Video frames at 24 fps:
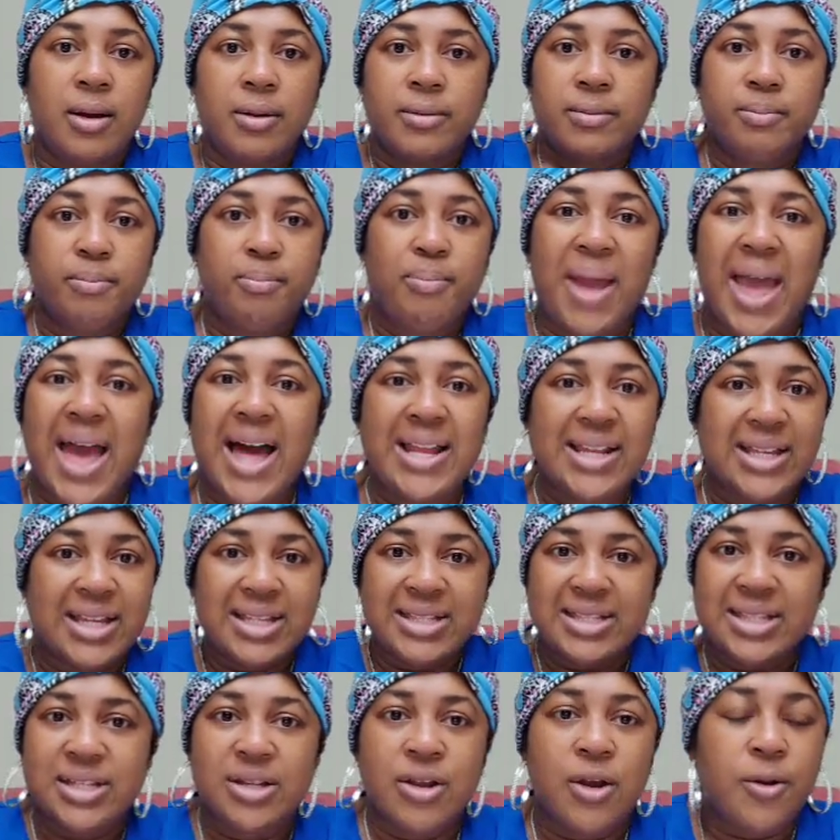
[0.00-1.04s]

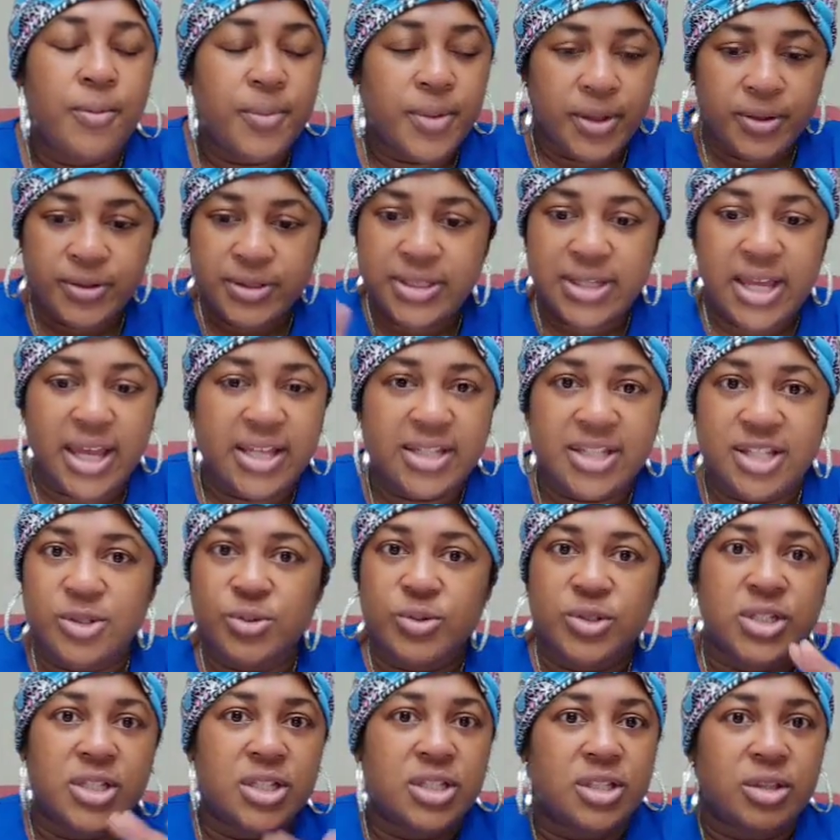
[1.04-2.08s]
balance and homeostasis
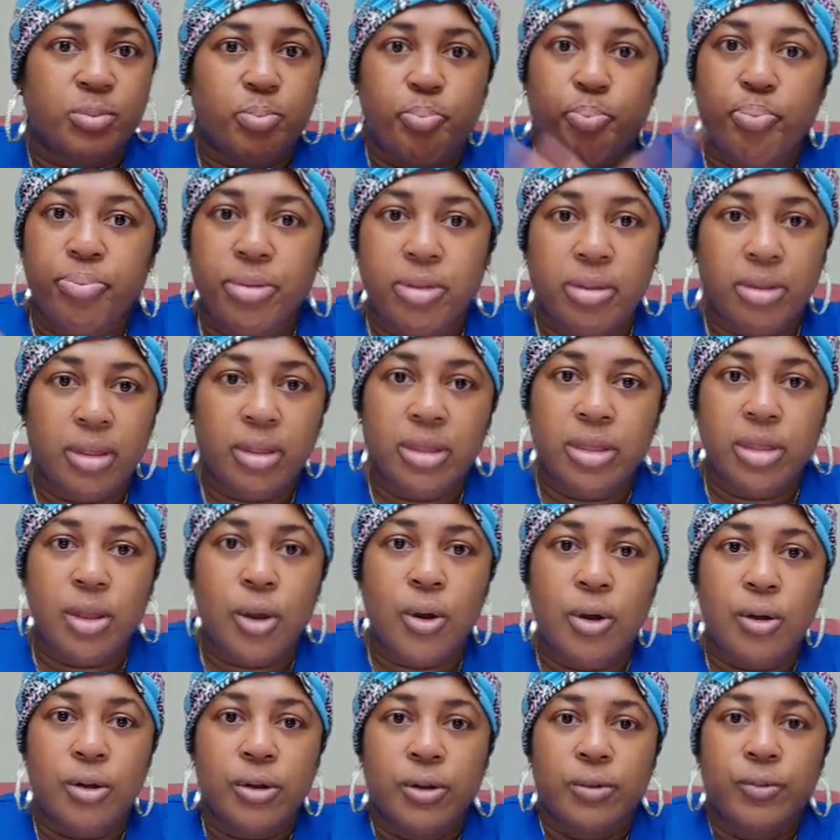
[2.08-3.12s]
was just
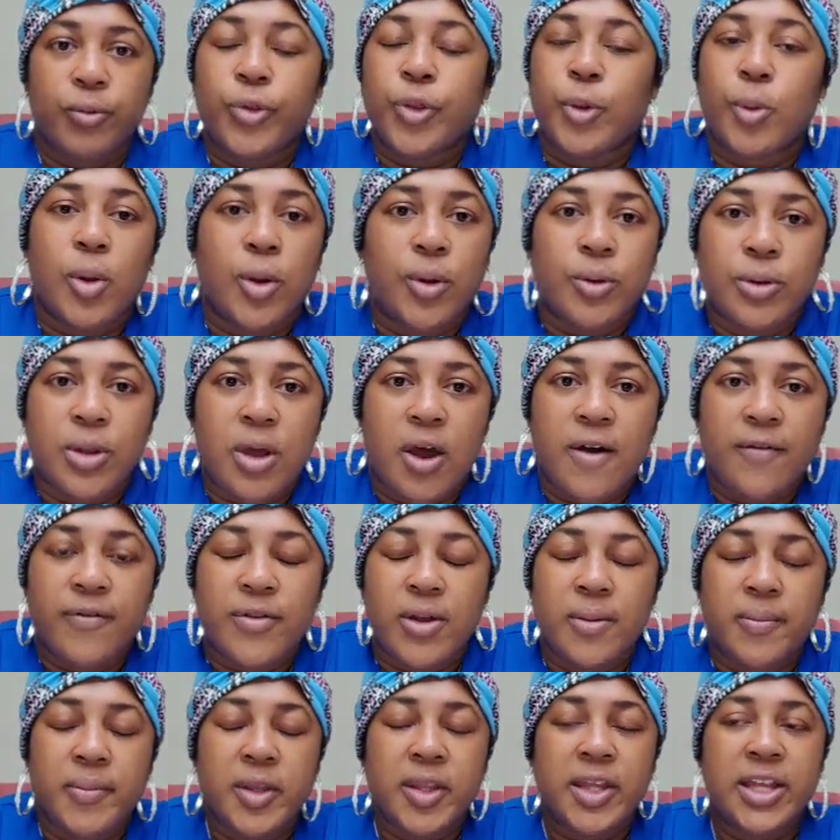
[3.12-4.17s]
thrown off
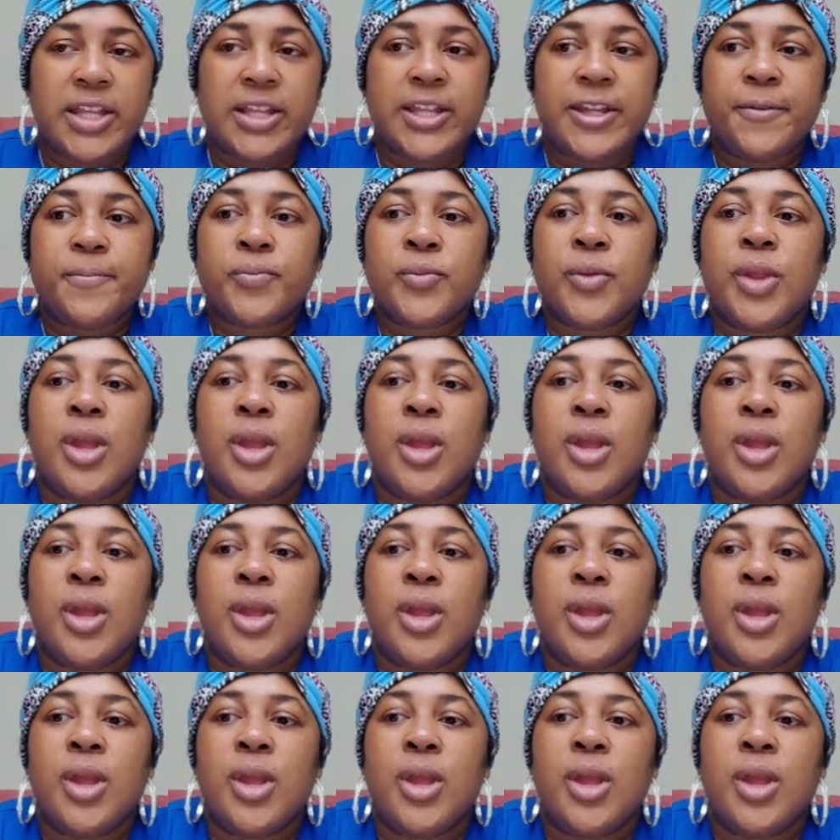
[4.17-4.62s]
completely.